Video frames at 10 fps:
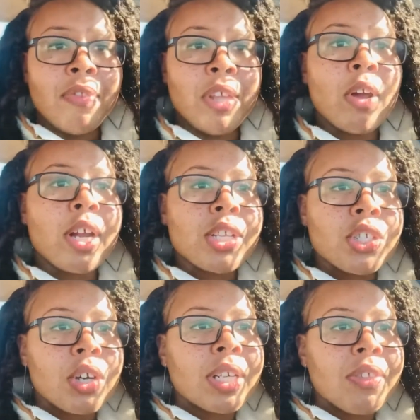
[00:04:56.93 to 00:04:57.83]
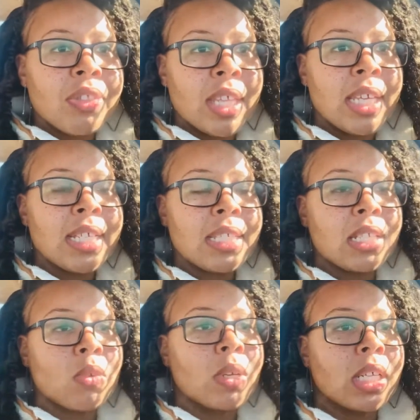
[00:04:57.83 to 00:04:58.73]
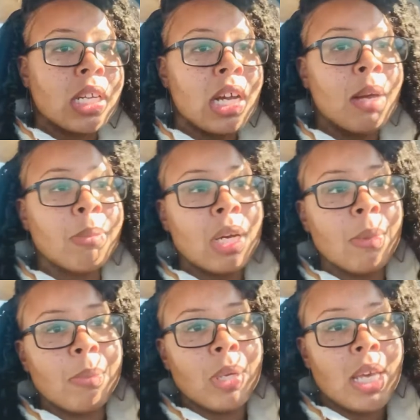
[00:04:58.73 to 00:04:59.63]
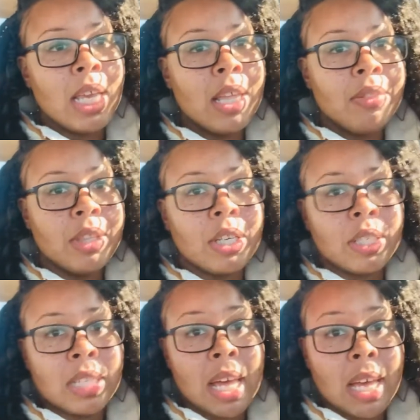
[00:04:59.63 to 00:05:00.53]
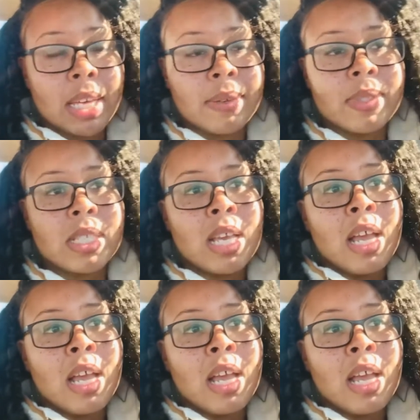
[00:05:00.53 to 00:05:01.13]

there are certain things that's going to come up in their lives